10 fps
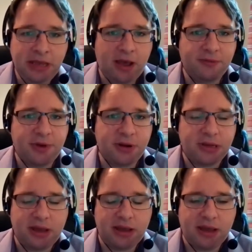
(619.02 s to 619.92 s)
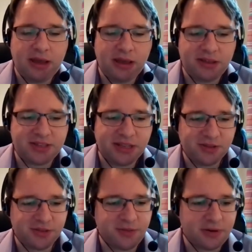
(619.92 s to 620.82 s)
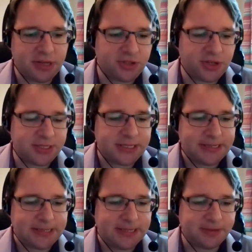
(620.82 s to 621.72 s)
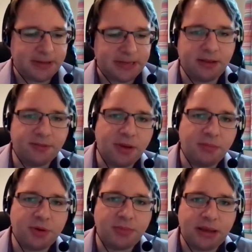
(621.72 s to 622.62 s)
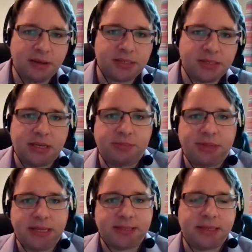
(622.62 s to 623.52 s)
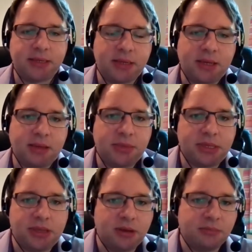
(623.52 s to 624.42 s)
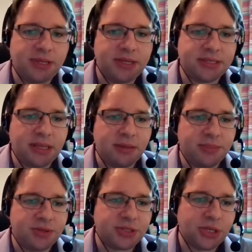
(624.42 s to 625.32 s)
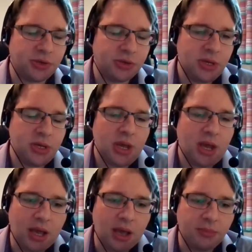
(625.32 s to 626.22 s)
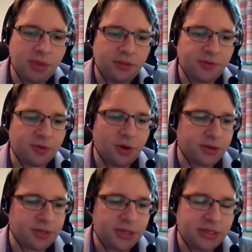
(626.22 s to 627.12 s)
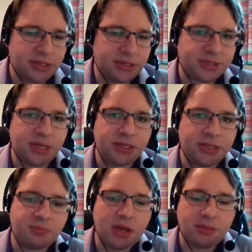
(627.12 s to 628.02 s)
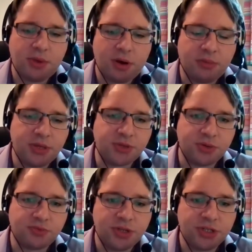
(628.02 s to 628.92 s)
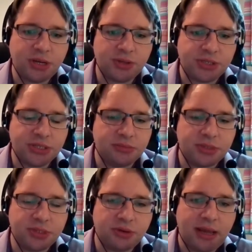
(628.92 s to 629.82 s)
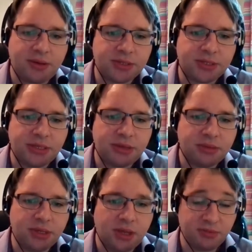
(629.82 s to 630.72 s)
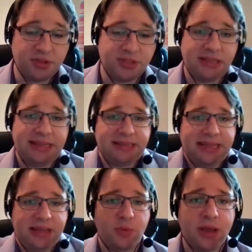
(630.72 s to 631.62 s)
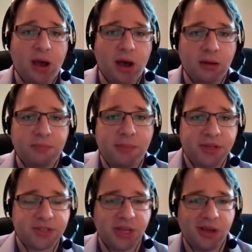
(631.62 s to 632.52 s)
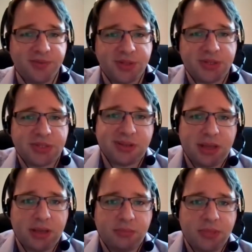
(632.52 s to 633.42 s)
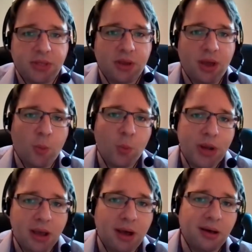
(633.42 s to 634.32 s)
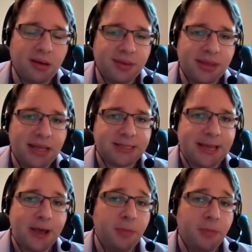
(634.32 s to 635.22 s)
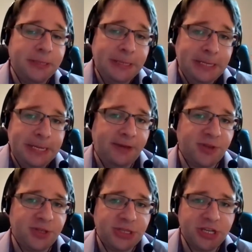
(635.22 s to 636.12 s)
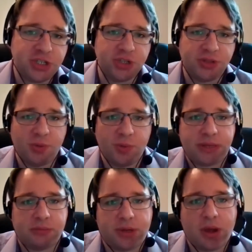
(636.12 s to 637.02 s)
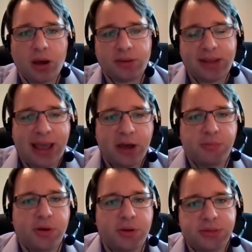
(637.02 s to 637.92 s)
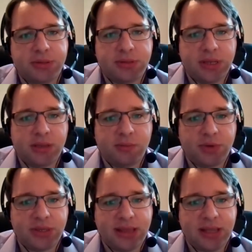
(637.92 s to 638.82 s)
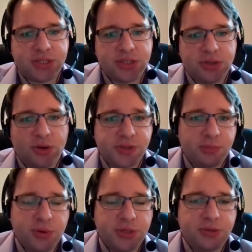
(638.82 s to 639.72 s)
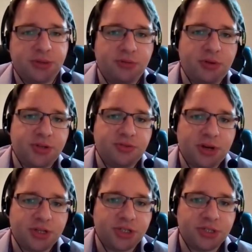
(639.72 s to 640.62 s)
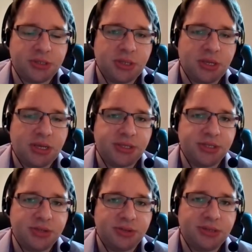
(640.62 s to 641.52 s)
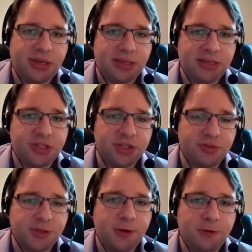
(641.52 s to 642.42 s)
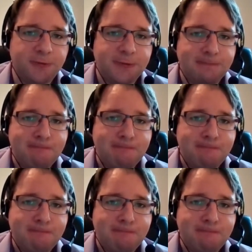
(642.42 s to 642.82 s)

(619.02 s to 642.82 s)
There was a very interesting debate in November about policing and policing numbers. So, if you've got any concerns, by all means, always reach out to your councillor, you know, because at the end of the day, we are public servants, you know, and we are there to help. And if there's an issue that we can't help on, then we're there to obviously point you in the right direction so you can get the issue resolved.